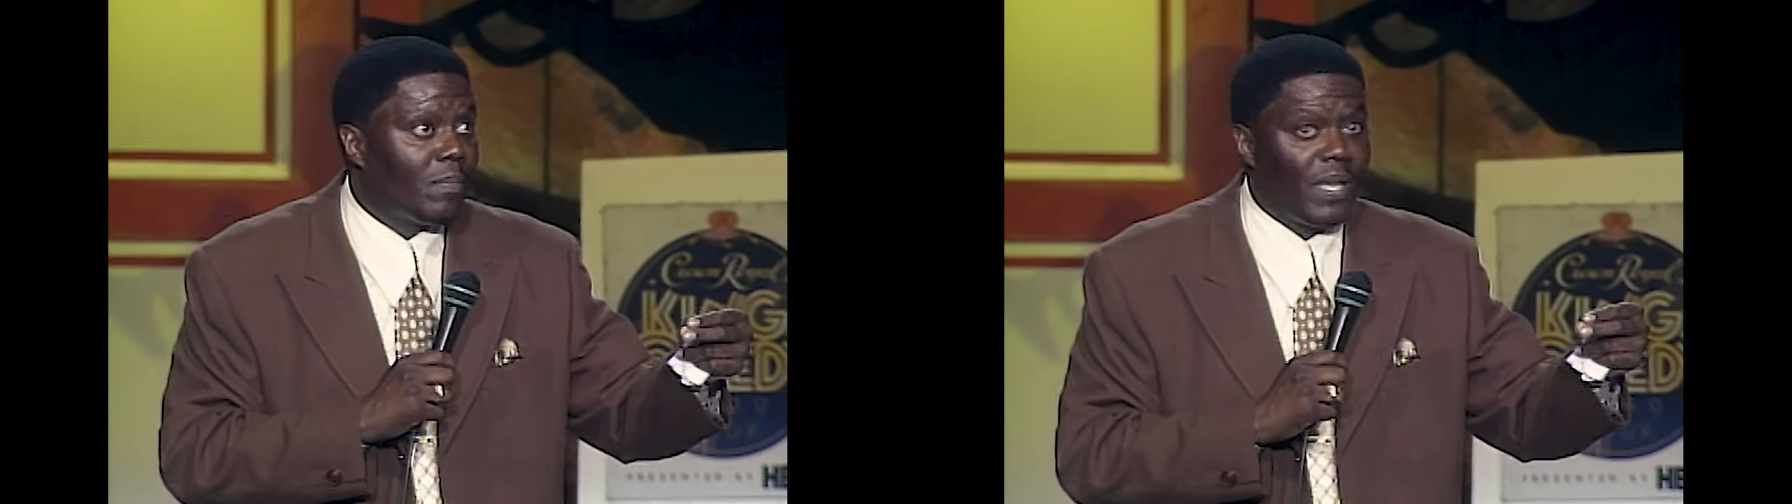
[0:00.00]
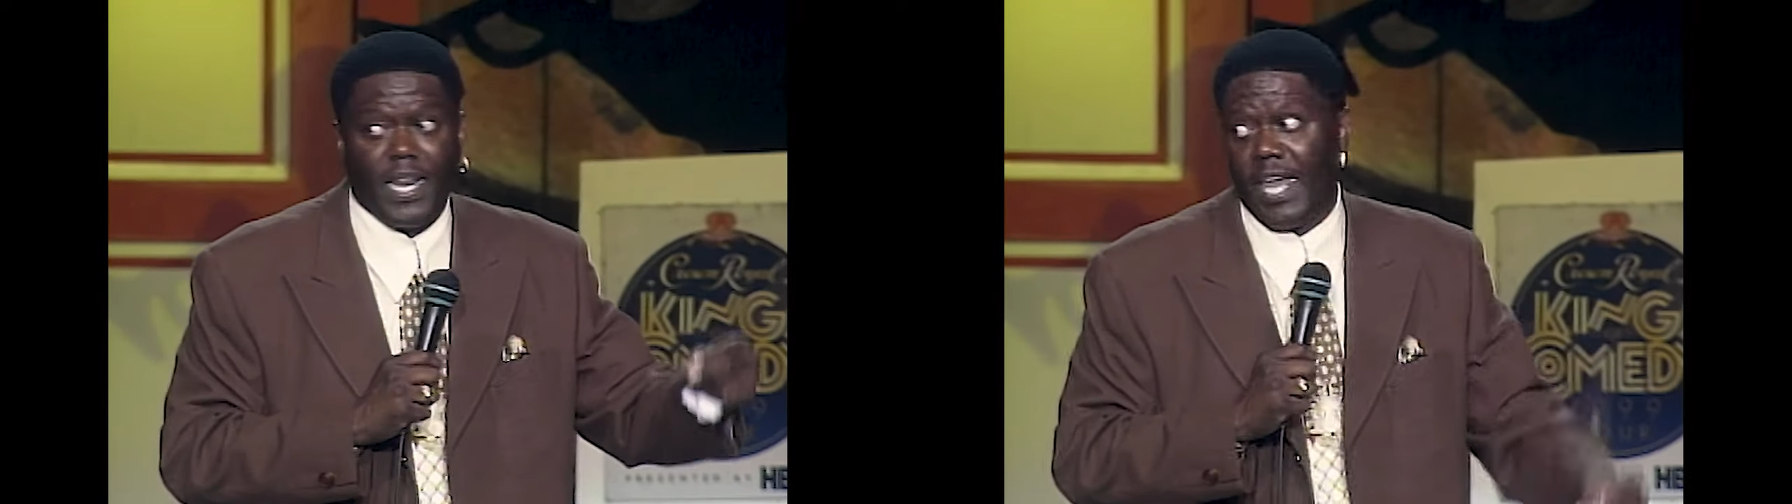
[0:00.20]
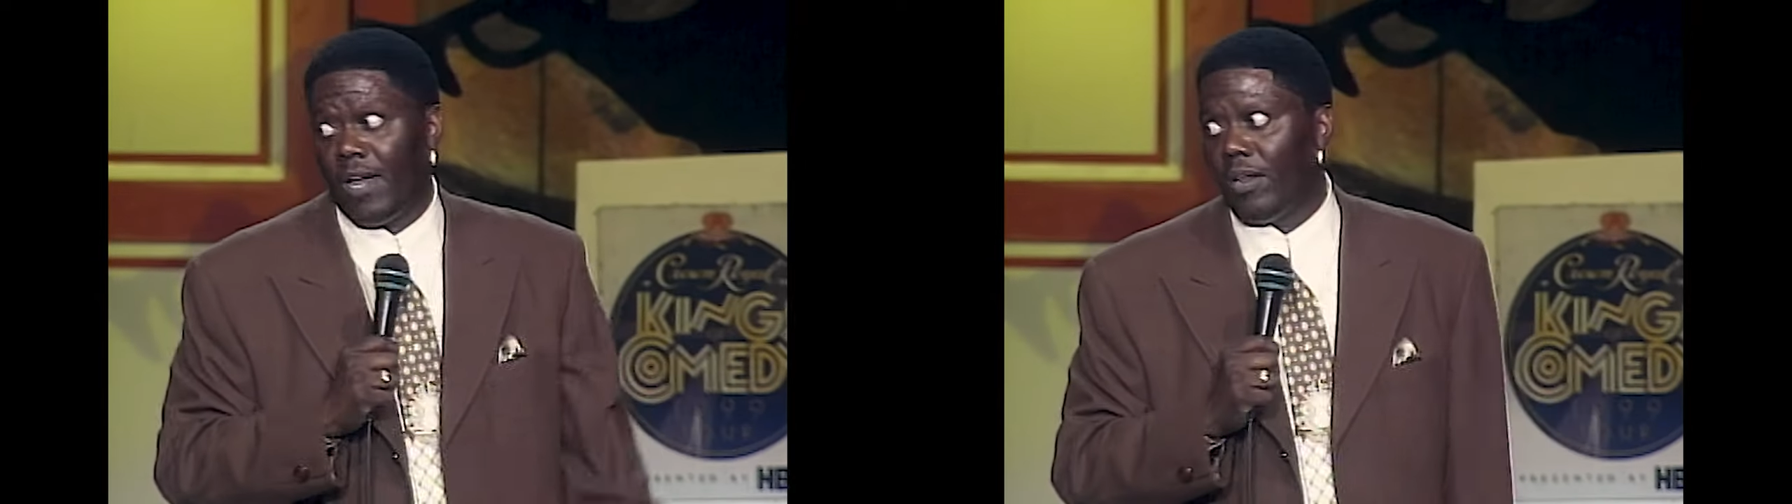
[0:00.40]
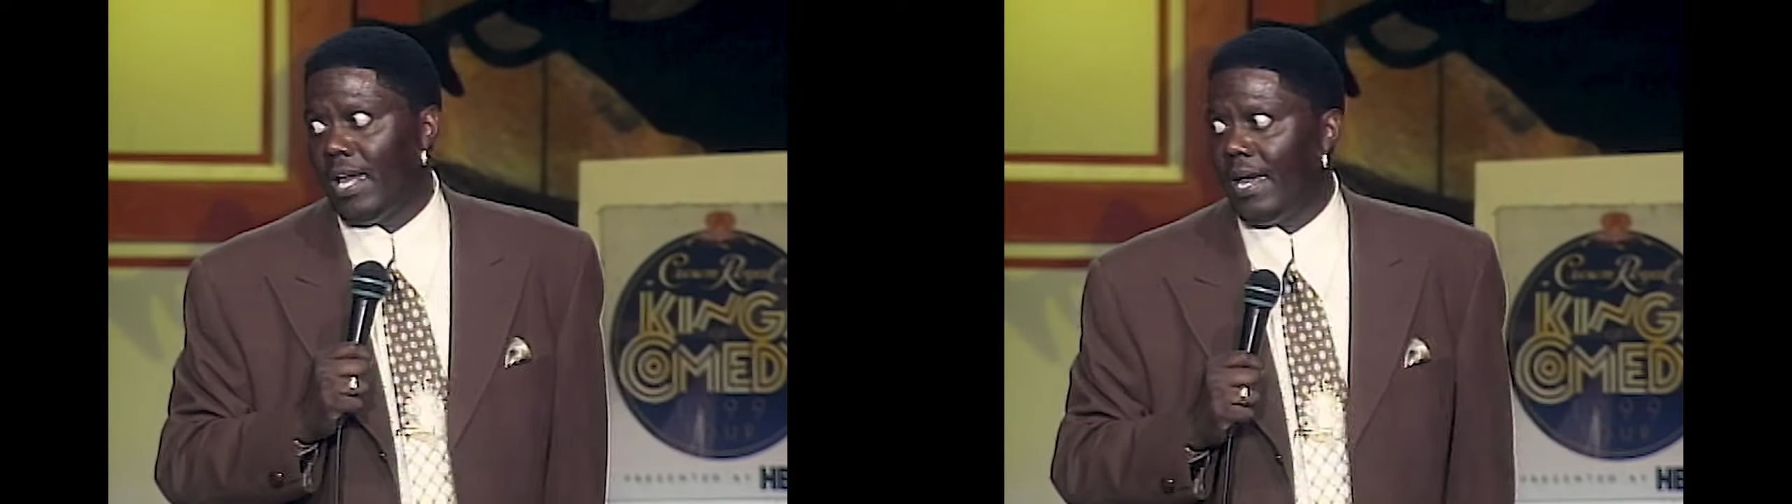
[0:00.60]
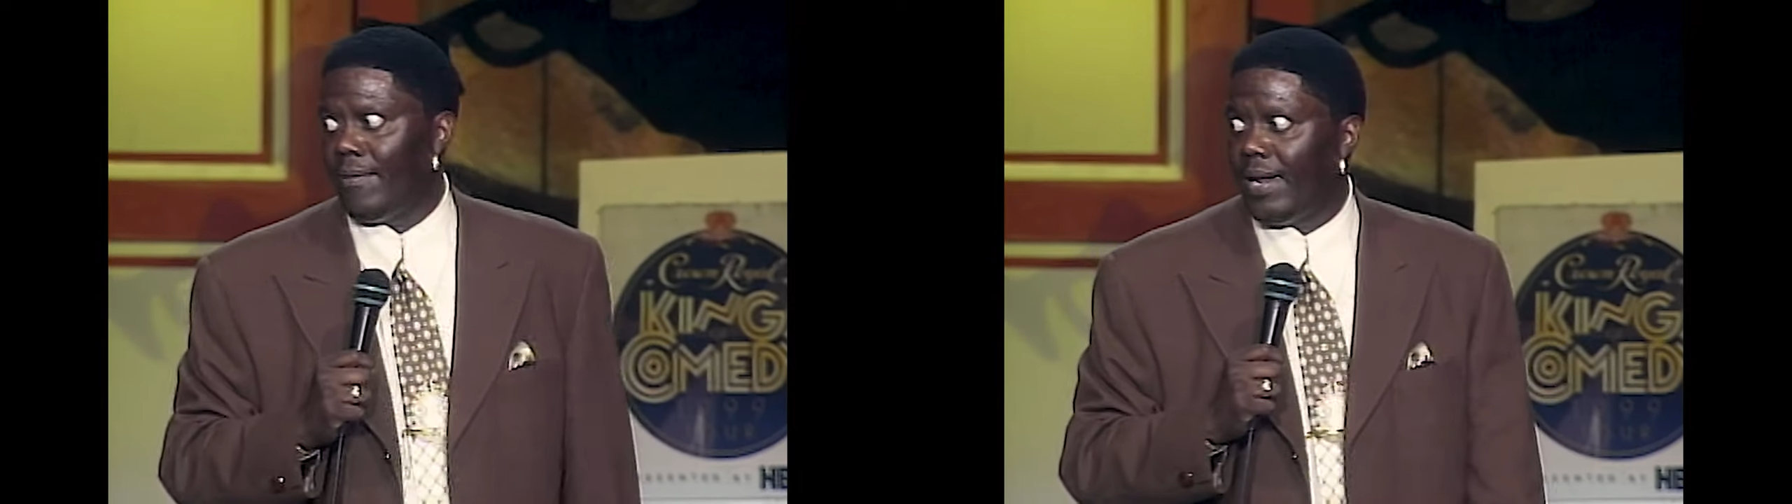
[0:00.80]
be in the hell
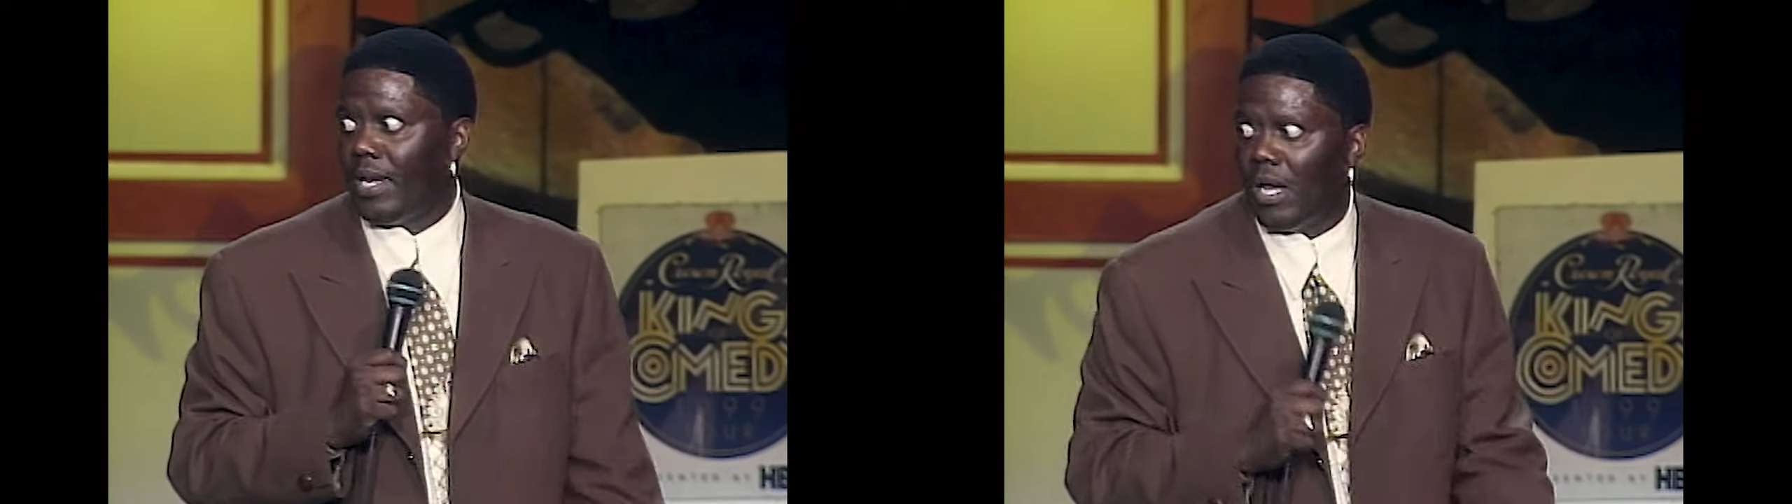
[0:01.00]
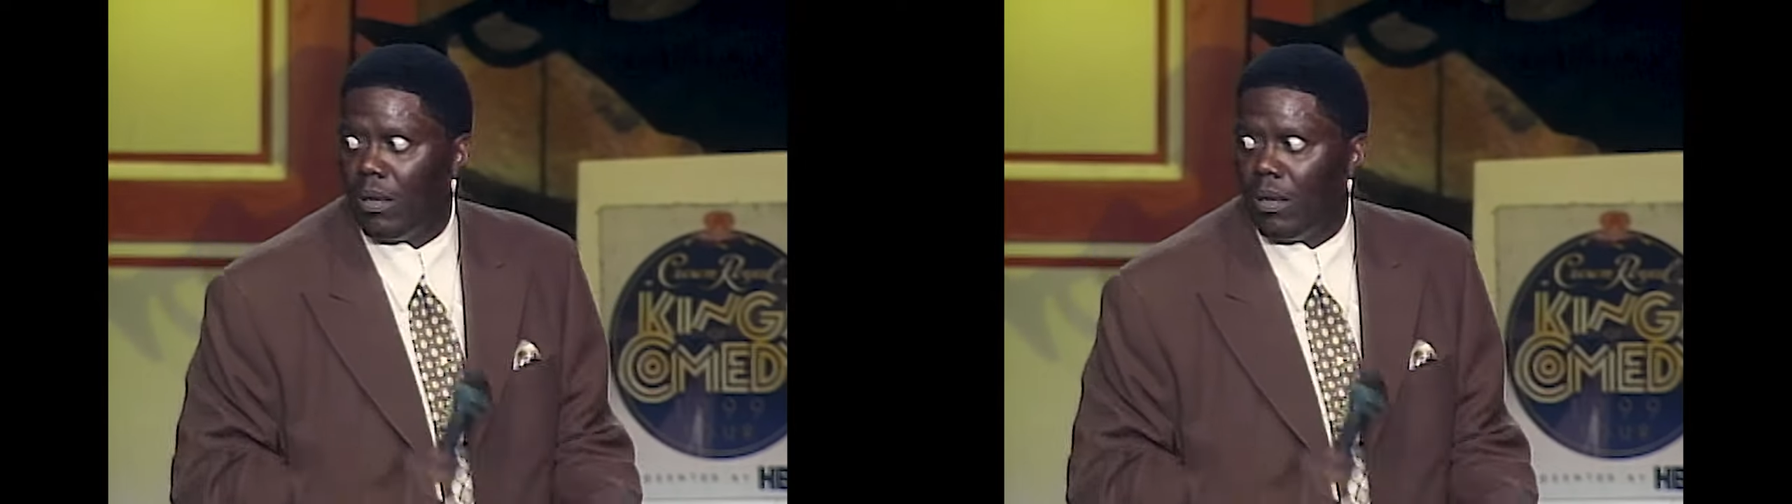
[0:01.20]
line right now.